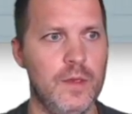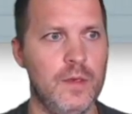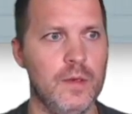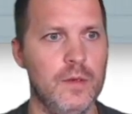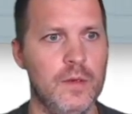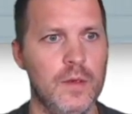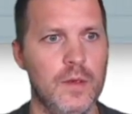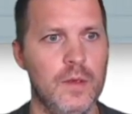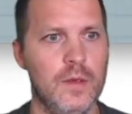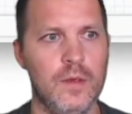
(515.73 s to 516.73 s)
here
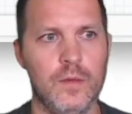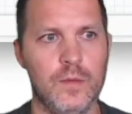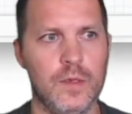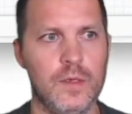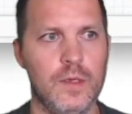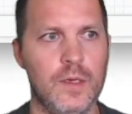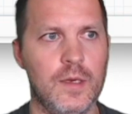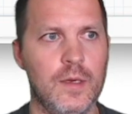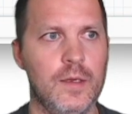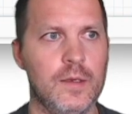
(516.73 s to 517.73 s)
I'm gonna
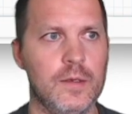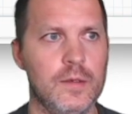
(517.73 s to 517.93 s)
click